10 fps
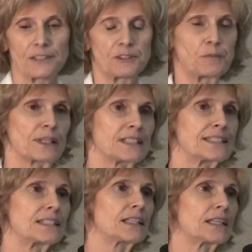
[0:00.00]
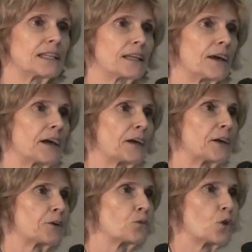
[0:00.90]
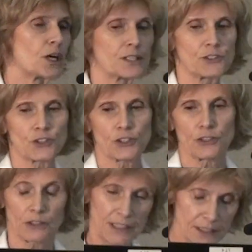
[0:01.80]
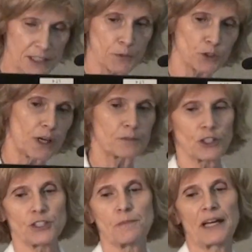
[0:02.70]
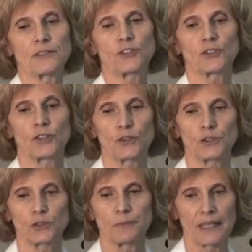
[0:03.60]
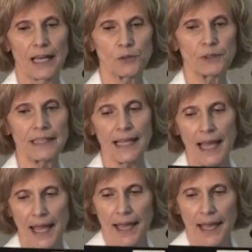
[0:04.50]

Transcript: David Pelletier uh, was in this program just about to go to Malawi.